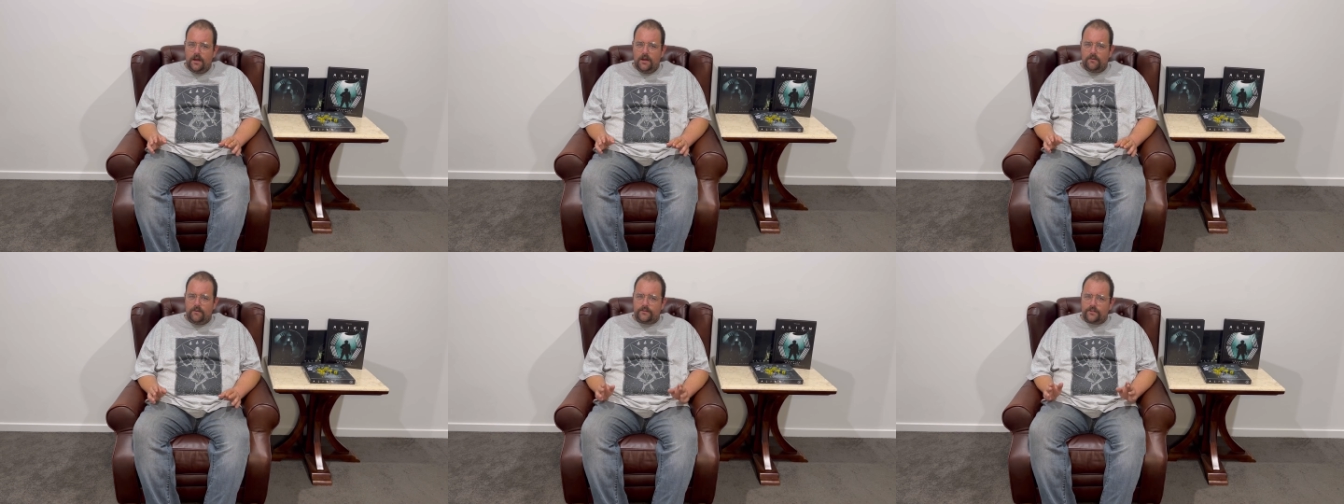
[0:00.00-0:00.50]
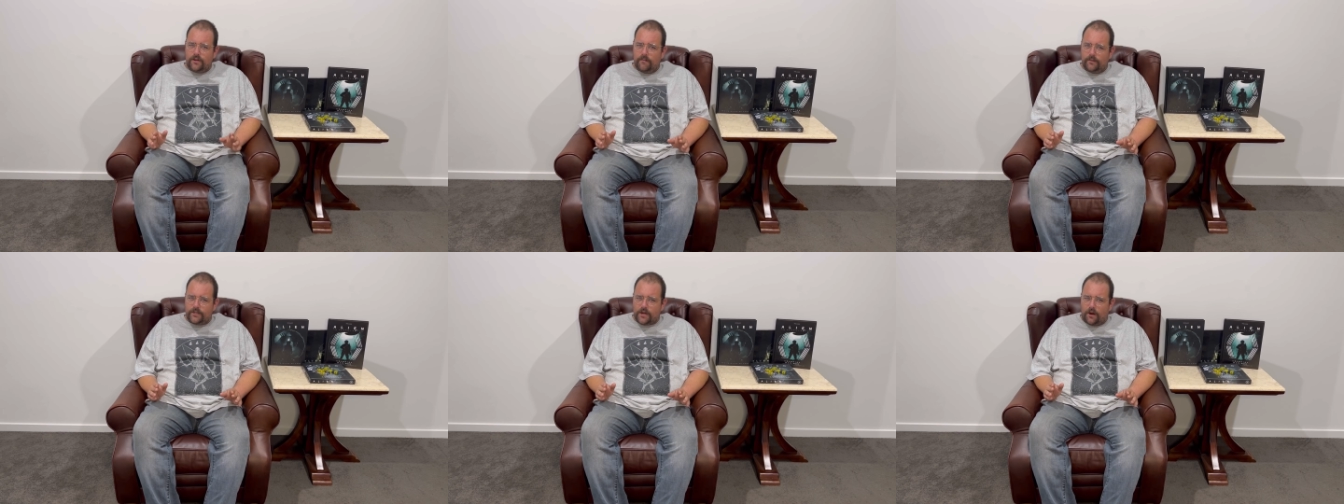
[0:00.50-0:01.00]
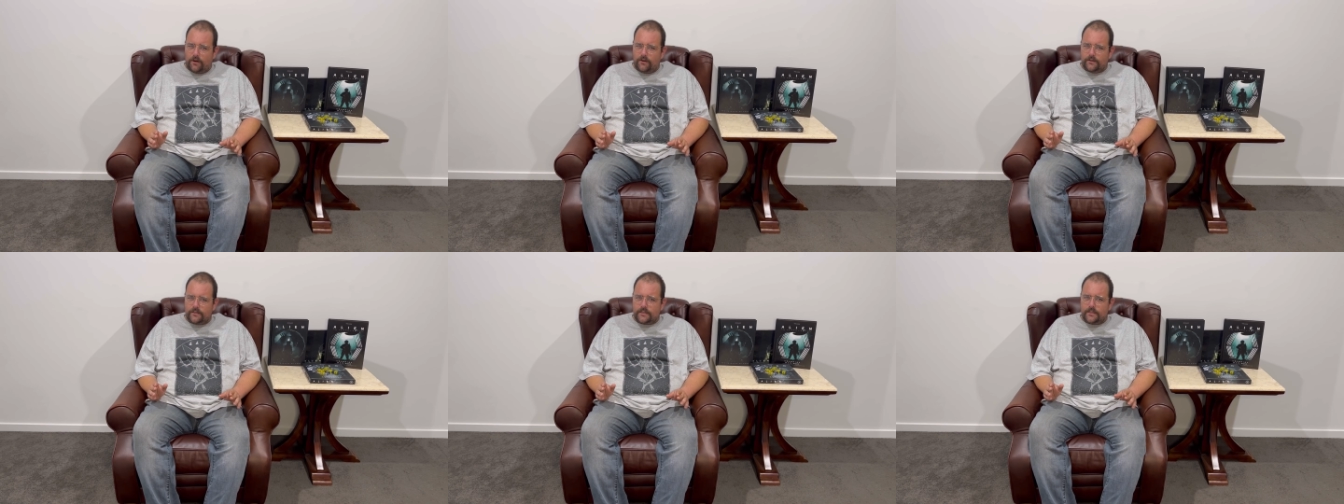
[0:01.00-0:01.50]
with somber
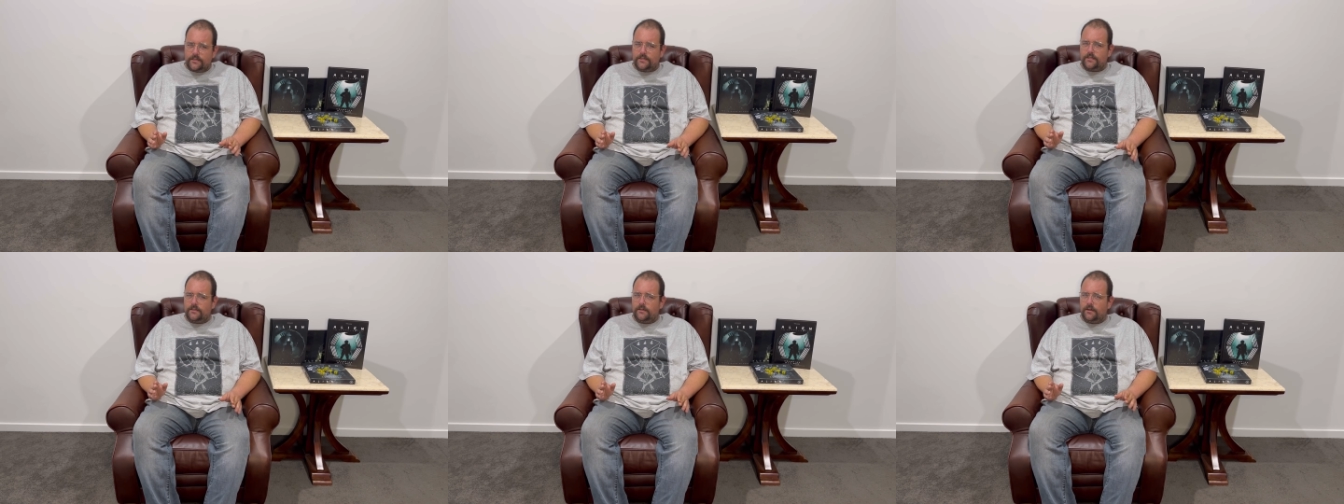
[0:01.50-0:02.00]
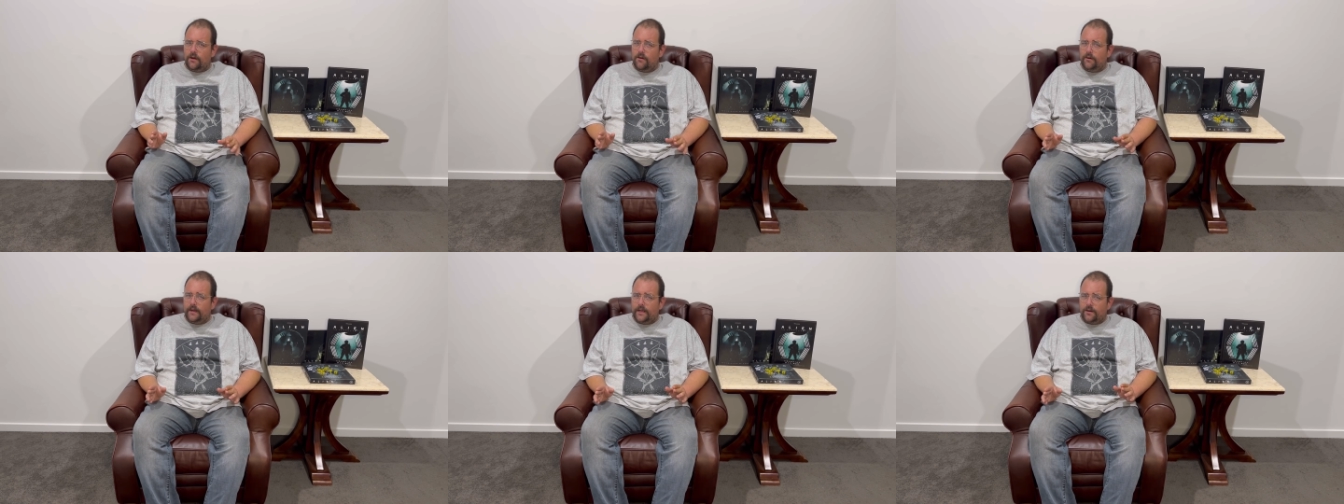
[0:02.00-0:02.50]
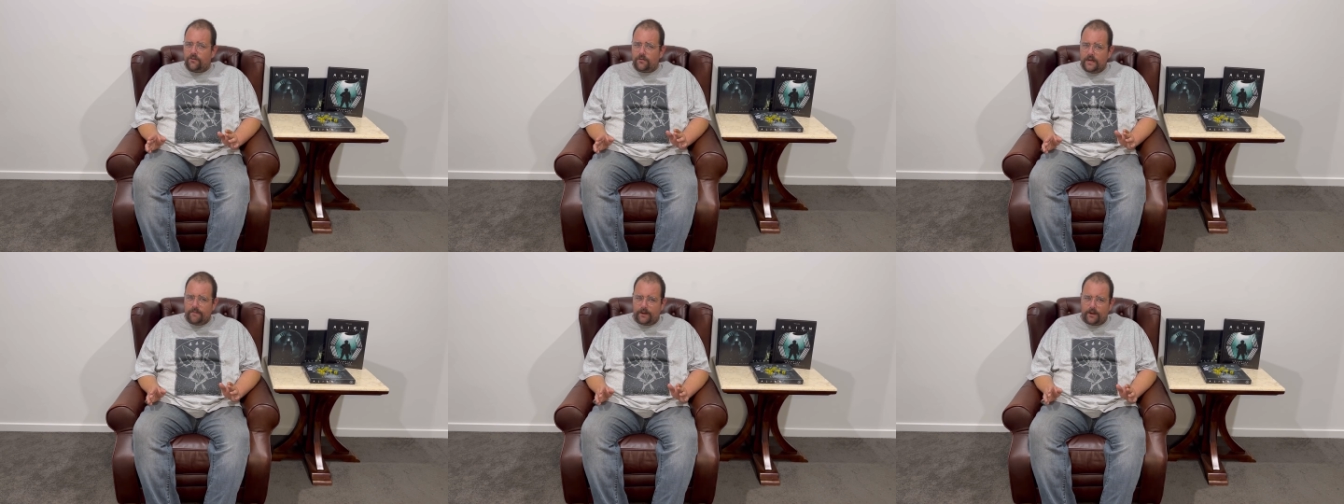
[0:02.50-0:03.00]
tones and slowly
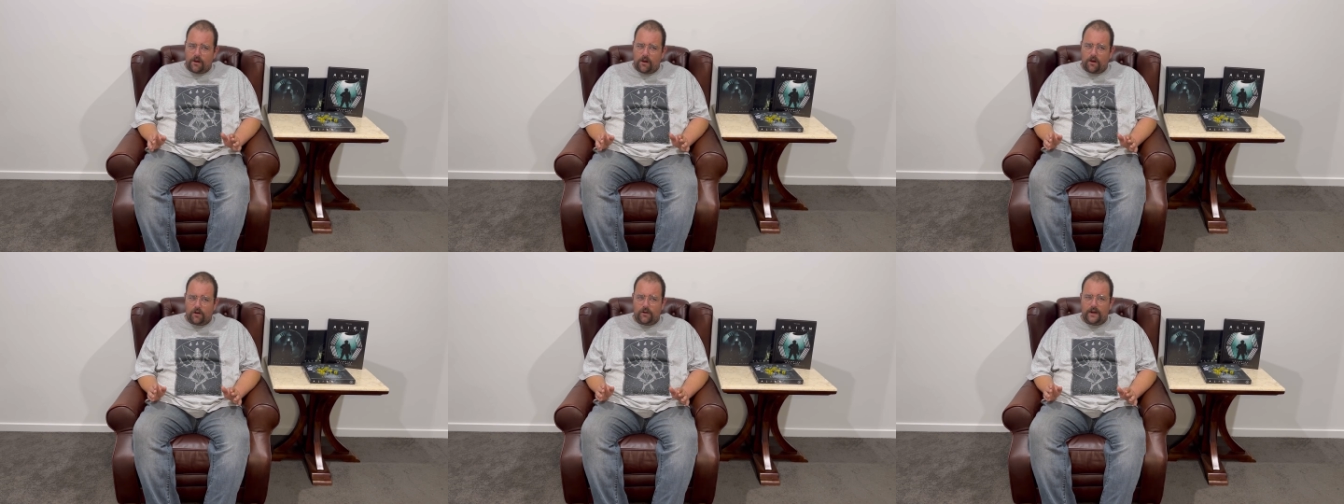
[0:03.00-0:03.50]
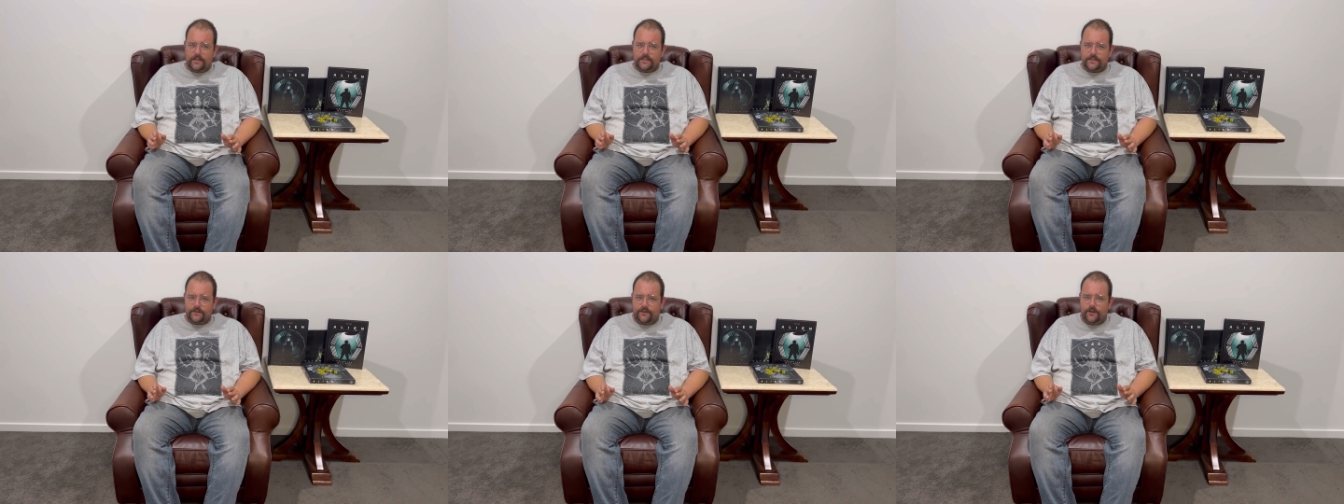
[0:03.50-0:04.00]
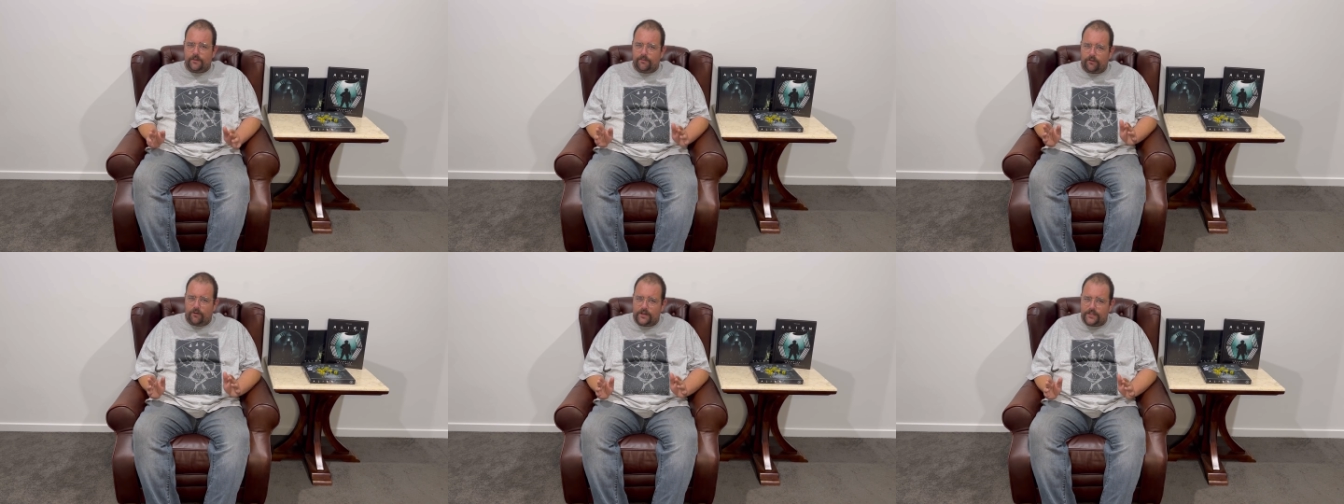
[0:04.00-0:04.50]
creeping horror as you feel the
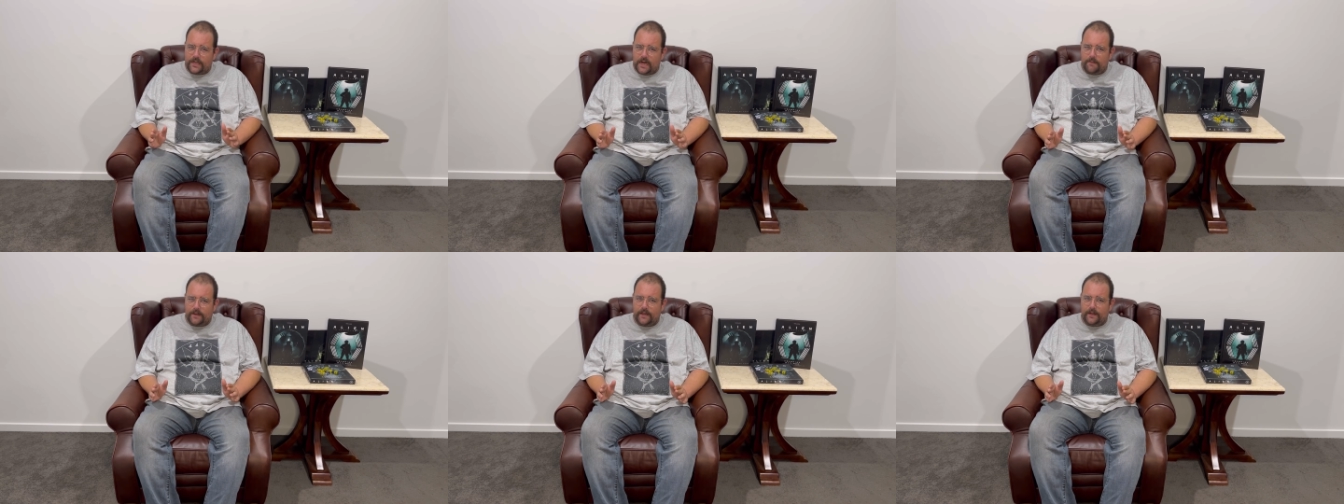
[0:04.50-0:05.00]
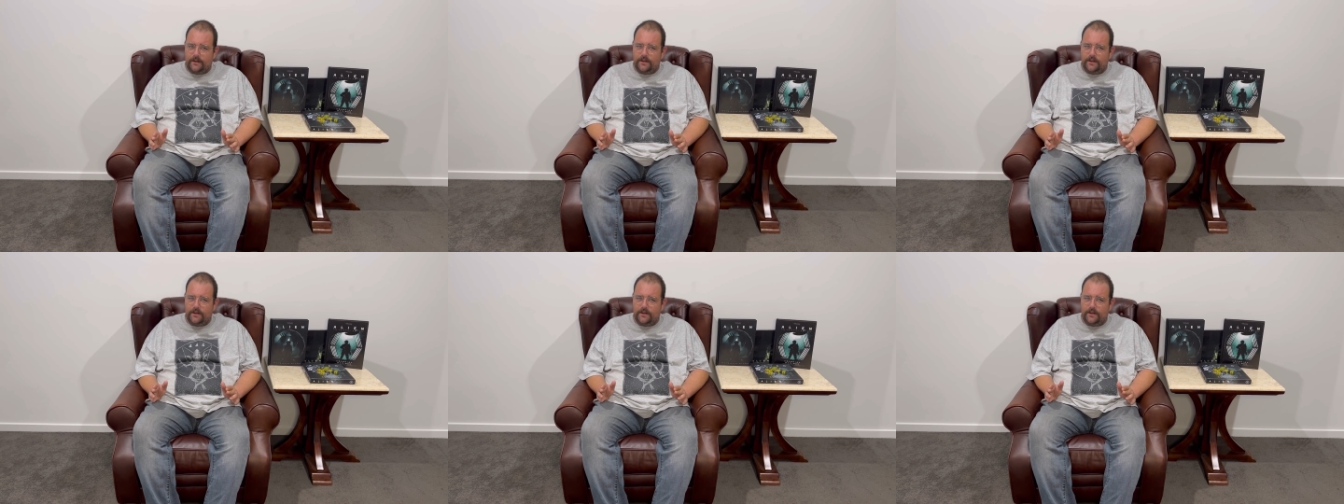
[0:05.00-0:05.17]
pressure coming in.